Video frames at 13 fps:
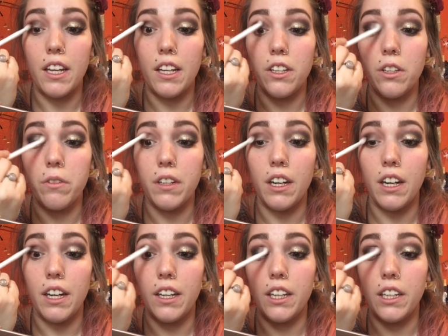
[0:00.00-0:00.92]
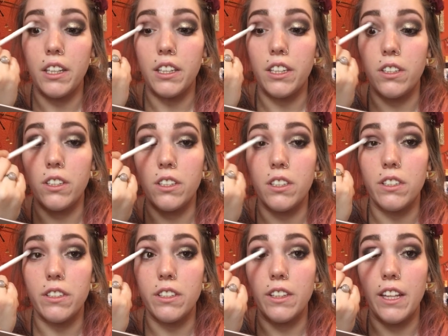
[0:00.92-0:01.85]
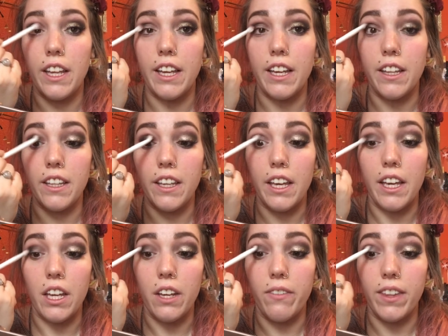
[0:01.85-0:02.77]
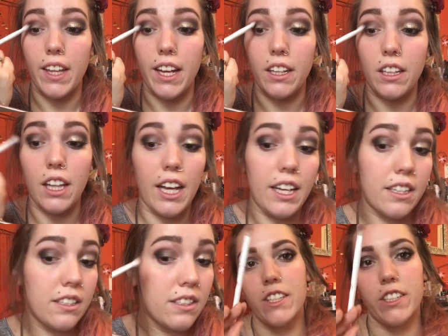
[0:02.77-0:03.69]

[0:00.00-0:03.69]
and you and I can just slay the game in that class.